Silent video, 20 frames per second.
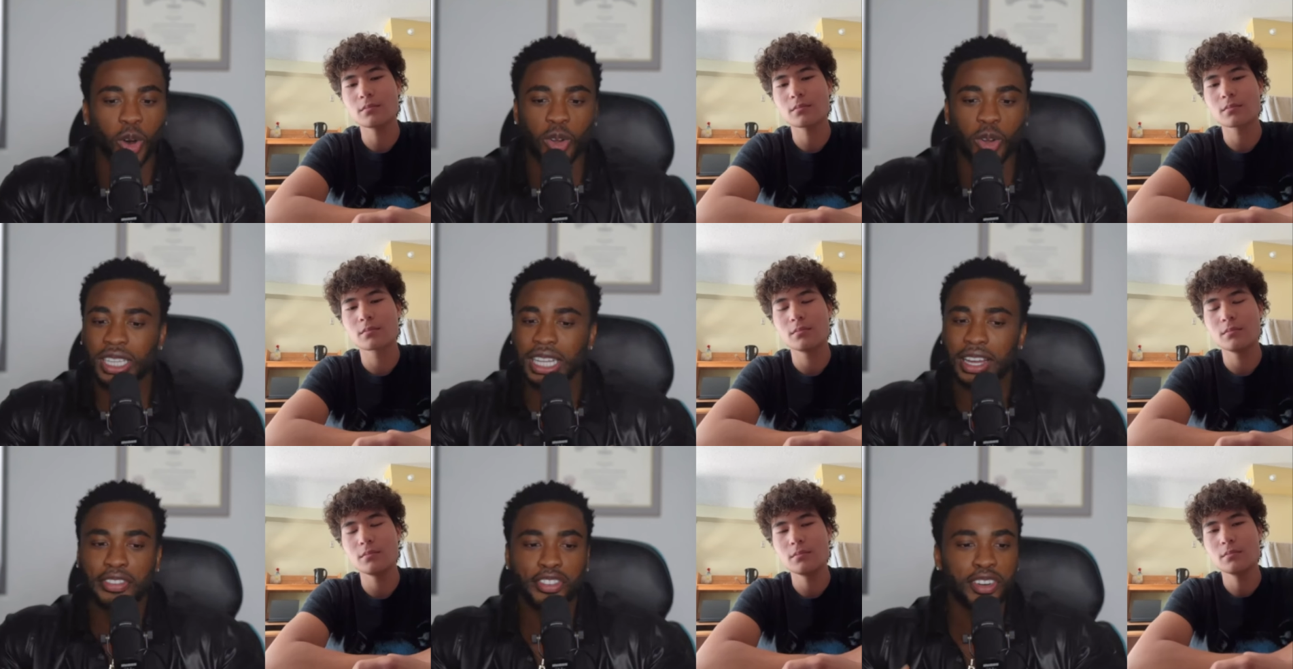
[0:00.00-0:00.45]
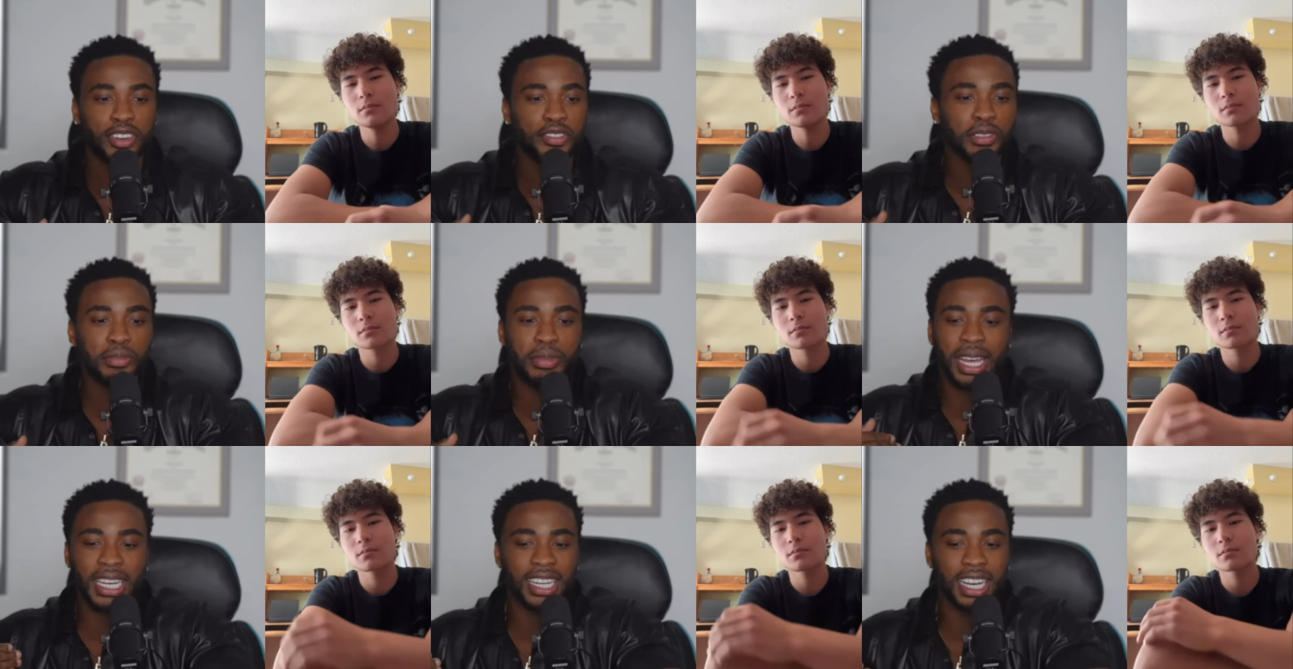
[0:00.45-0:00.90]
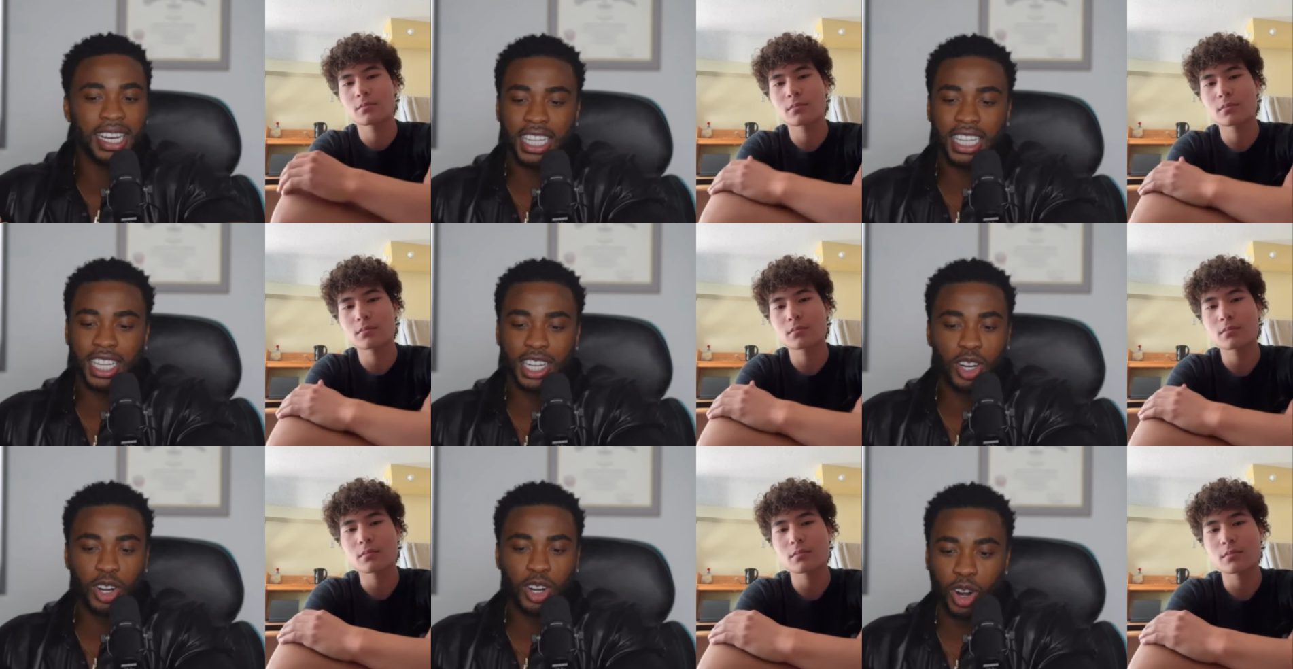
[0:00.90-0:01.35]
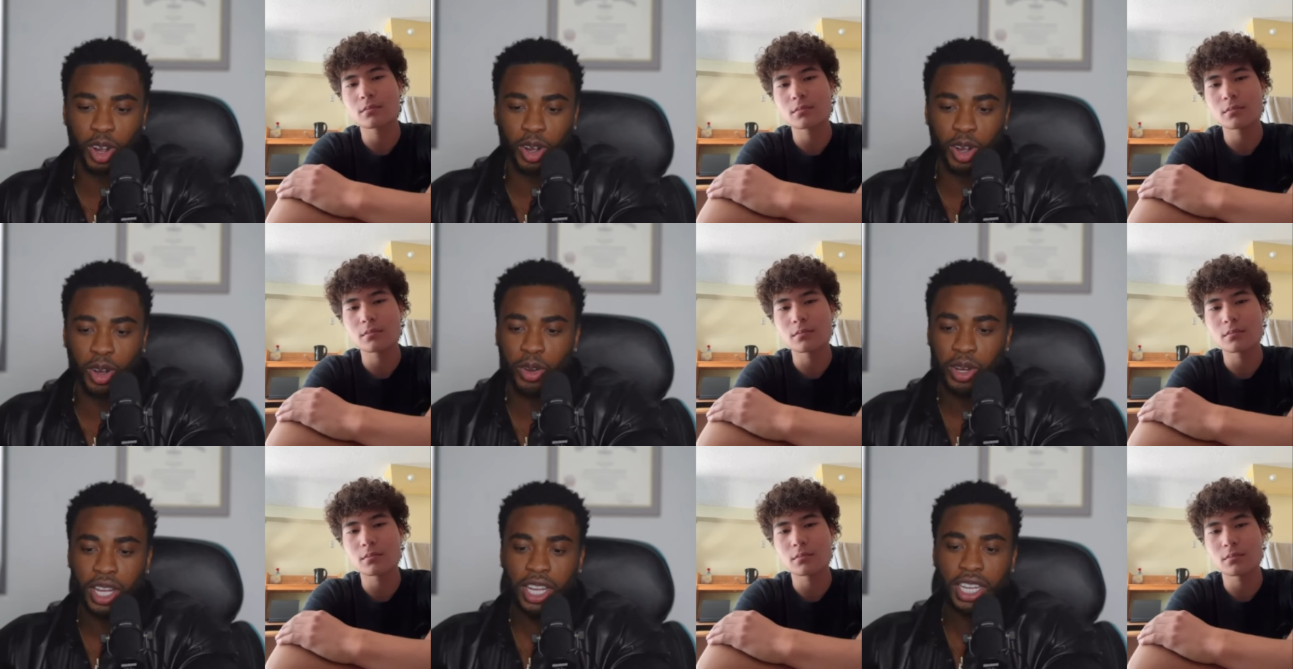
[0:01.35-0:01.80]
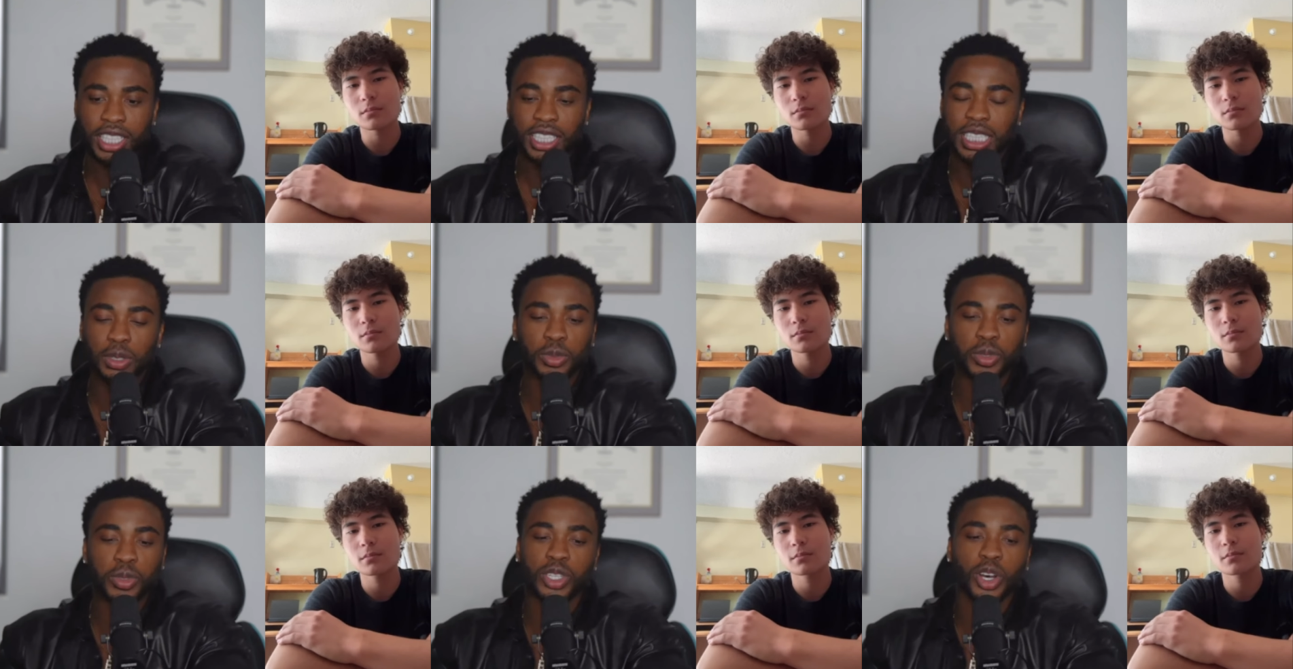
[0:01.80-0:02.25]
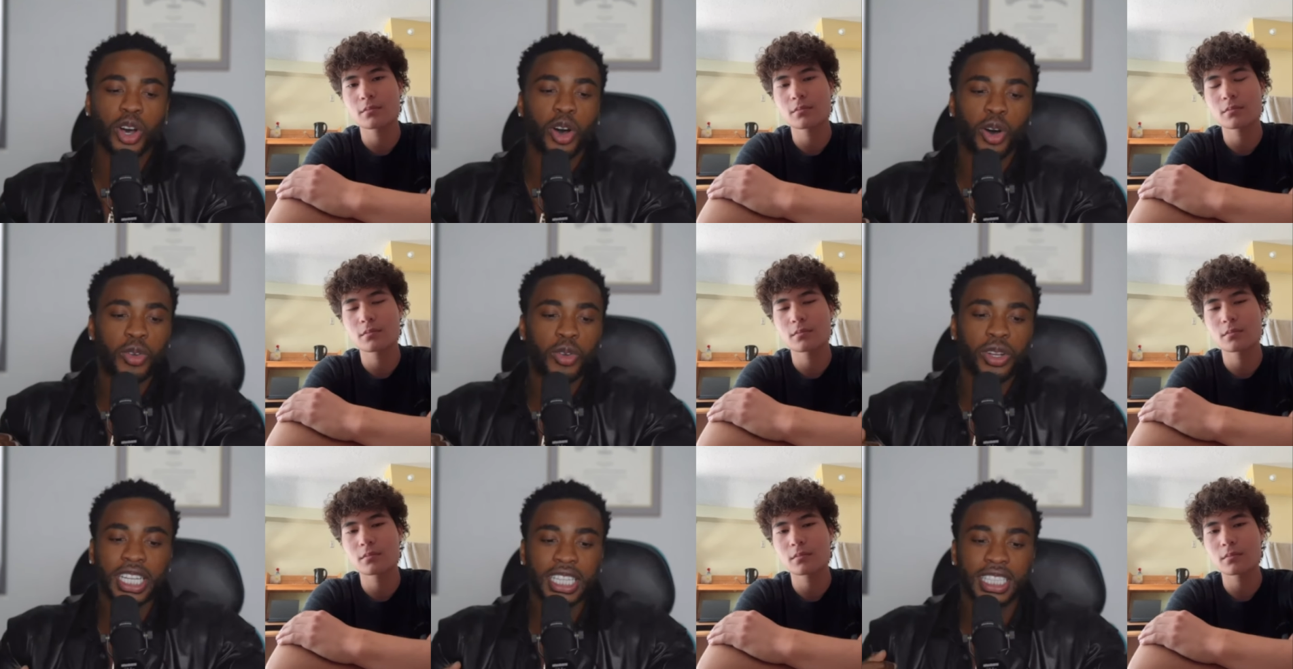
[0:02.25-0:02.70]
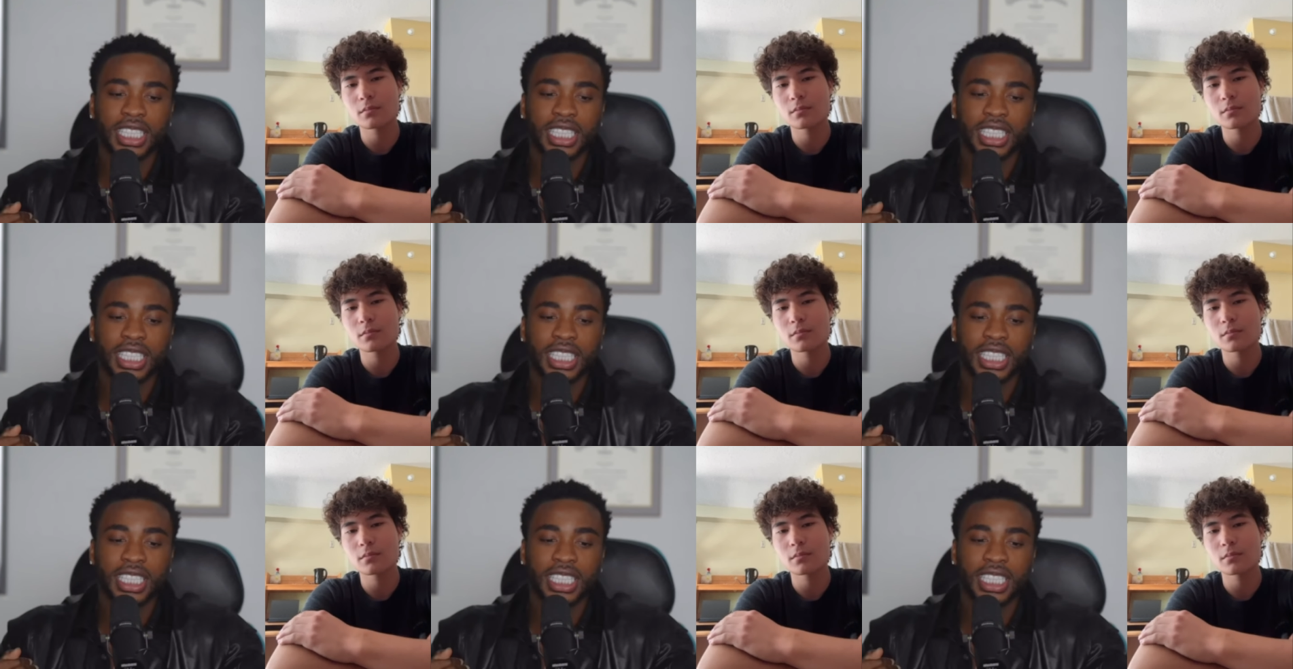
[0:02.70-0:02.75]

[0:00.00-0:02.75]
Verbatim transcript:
Speaker 1: different from any other girl. She was only,